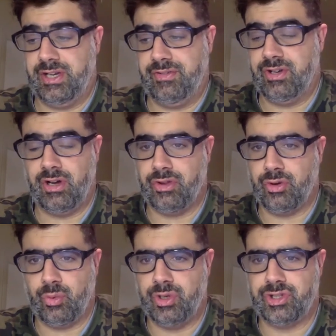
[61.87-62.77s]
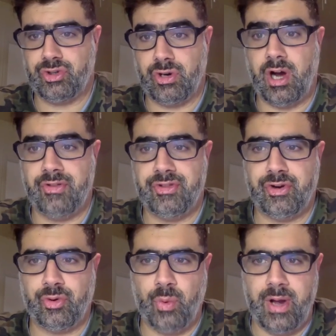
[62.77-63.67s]
and even other ones are on
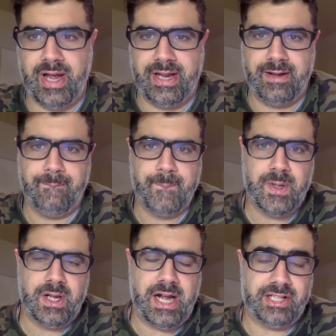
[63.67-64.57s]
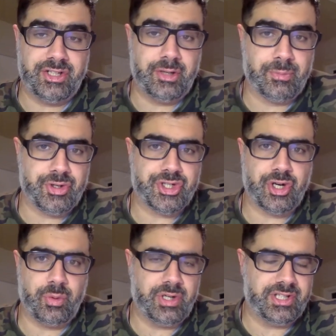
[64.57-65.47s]
their way, as the numbers
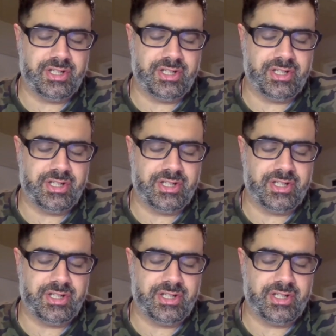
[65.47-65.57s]
show us.